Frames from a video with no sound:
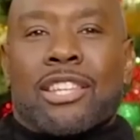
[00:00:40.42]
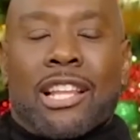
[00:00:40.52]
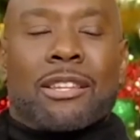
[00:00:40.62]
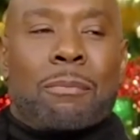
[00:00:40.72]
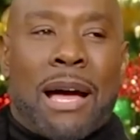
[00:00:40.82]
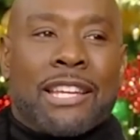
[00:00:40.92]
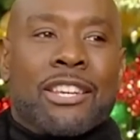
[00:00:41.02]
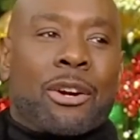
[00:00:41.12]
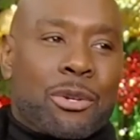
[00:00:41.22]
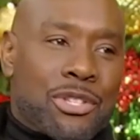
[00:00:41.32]
tell my
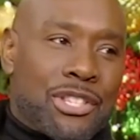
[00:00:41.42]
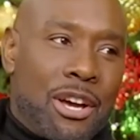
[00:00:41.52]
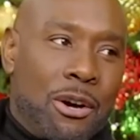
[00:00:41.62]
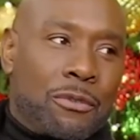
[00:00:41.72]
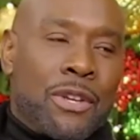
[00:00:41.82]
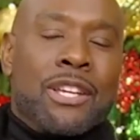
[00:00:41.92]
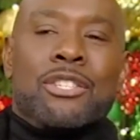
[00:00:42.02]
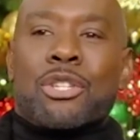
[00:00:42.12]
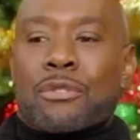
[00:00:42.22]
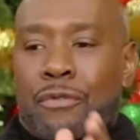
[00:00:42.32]
younger self
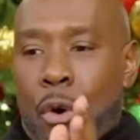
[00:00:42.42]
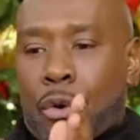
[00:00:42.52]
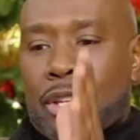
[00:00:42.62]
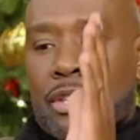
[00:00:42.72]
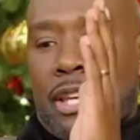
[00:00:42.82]
just focus